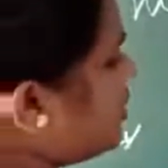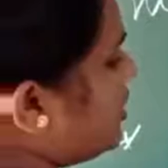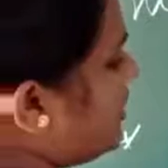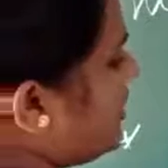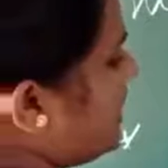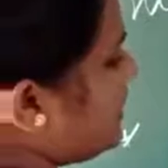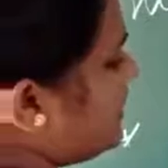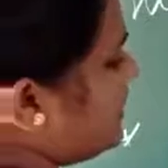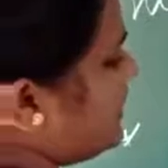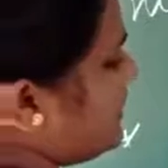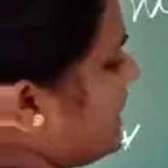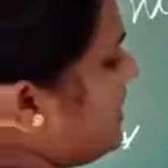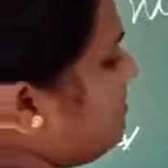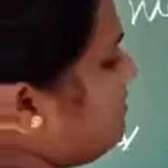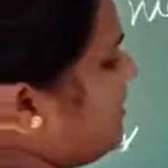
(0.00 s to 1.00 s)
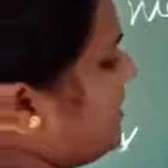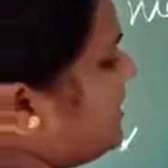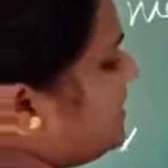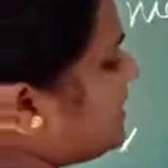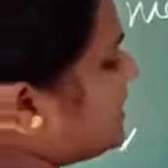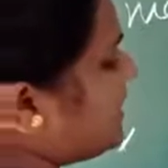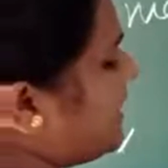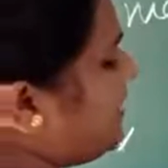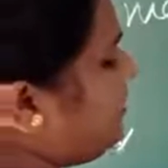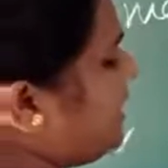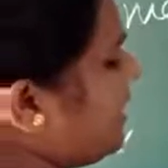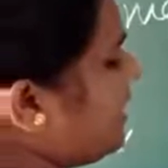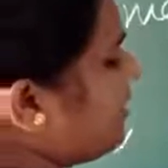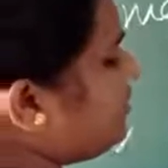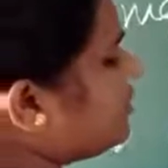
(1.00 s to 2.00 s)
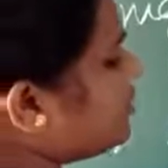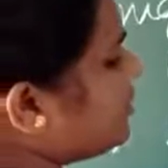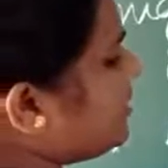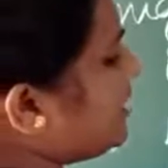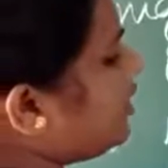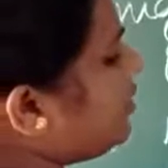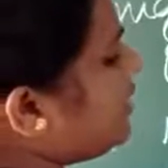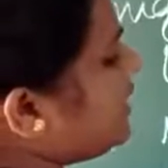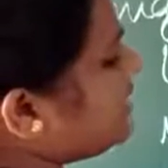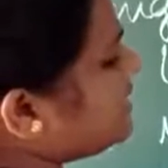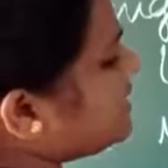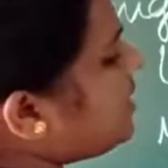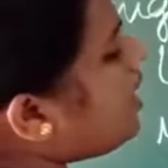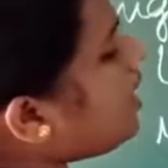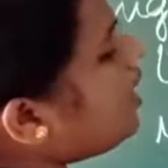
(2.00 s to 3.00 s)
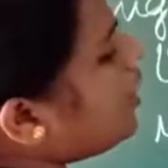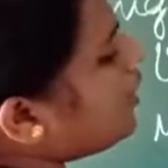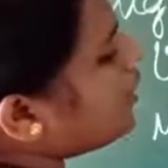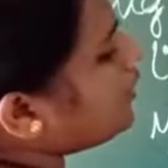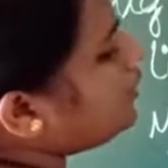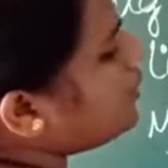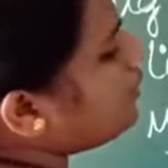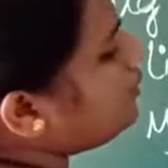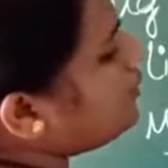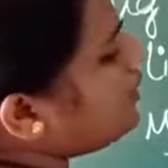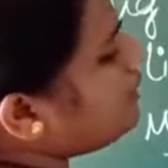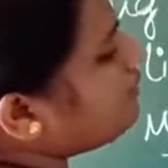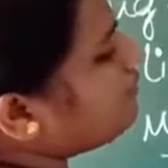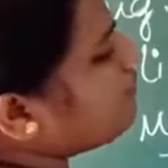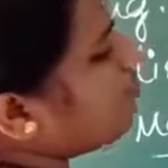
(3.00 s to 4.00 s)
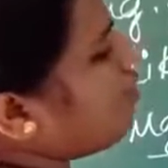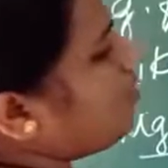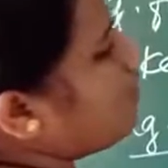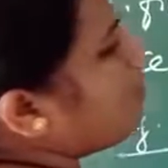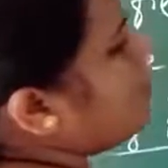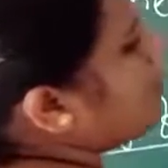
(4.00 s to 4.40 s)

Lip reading: children? Same means same can also be called as a uniform